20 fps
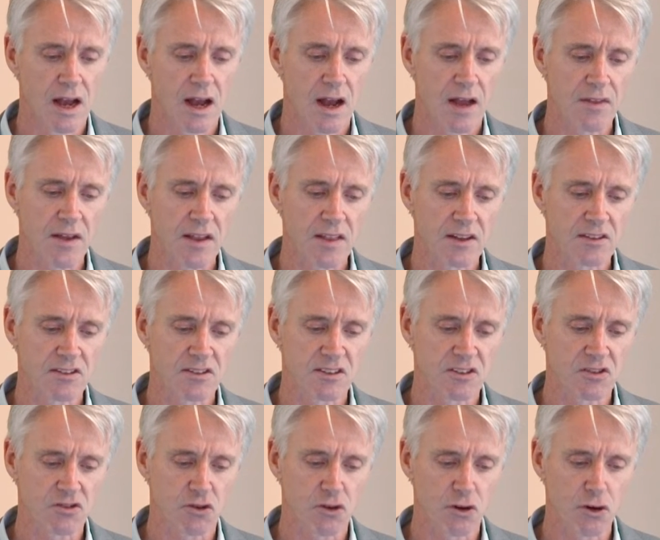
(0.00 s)
And then there's
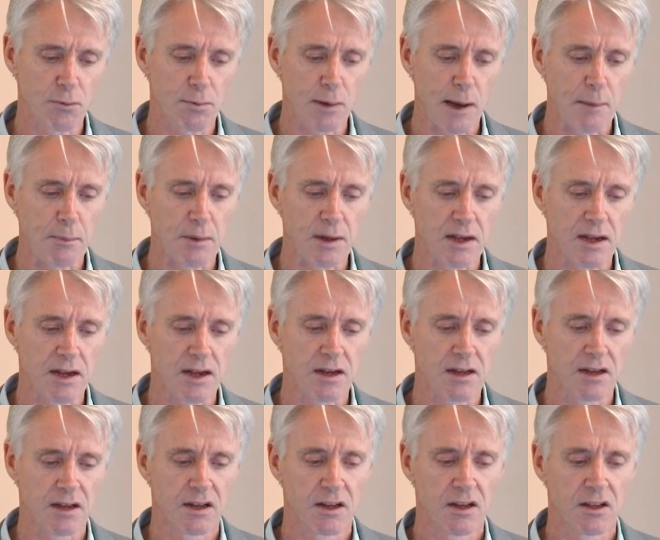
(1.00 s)
this group up here
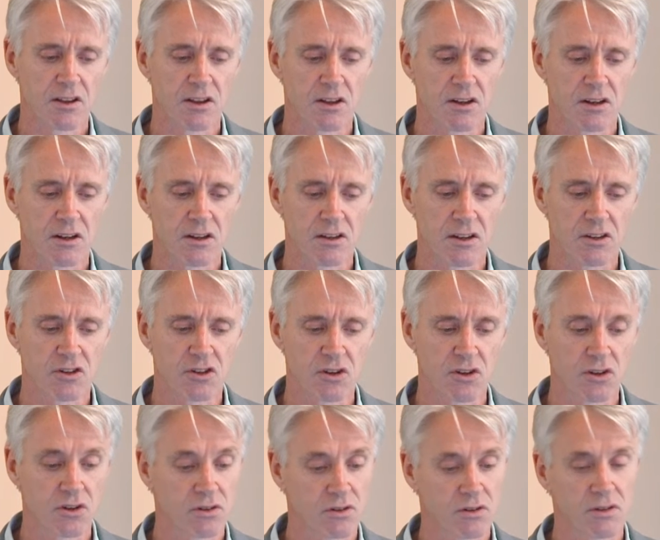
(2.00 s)
that
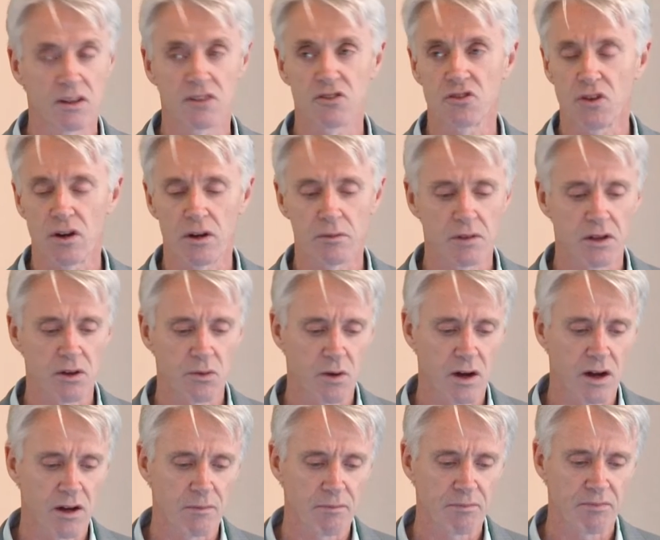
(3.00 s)
do extremely
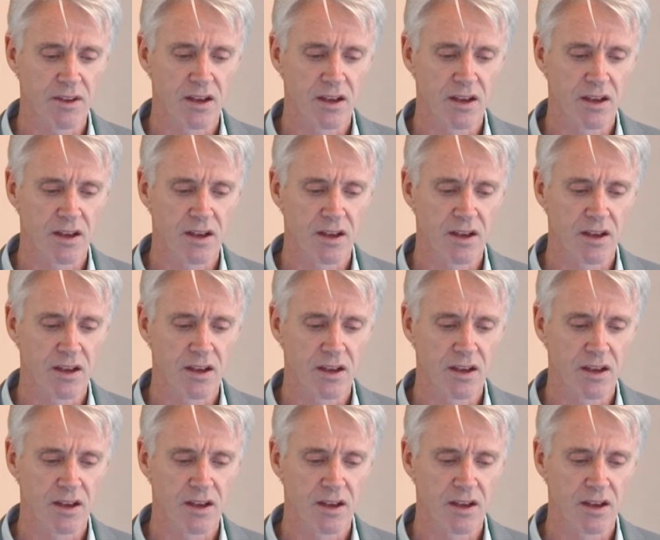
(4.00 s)
well.